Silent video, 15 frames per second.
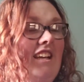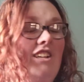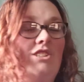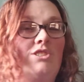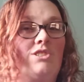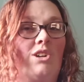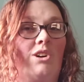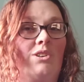
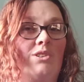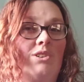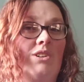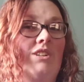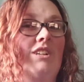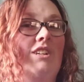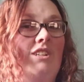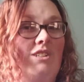so
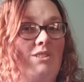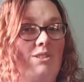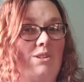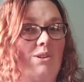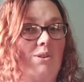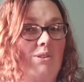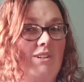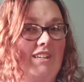
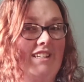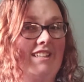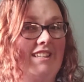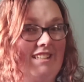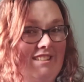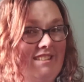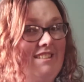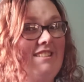Dorian
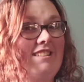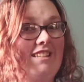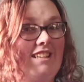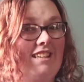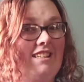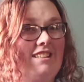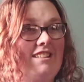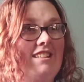is his
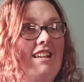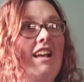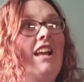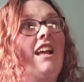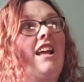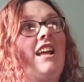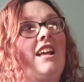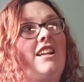king,
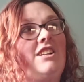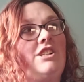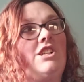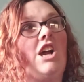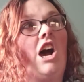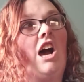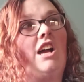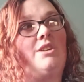
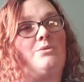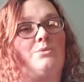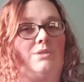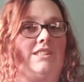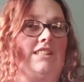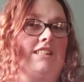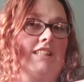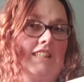not
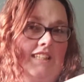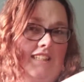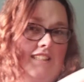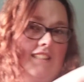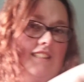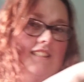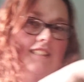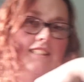
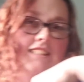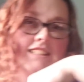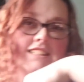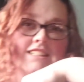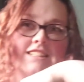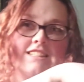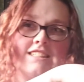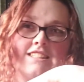really
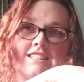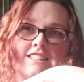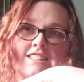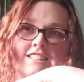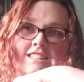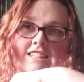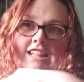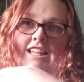
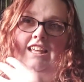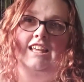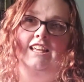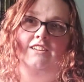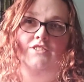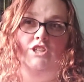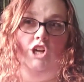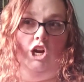the king
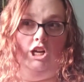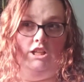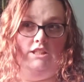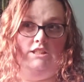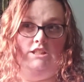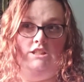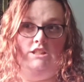of Adarlan.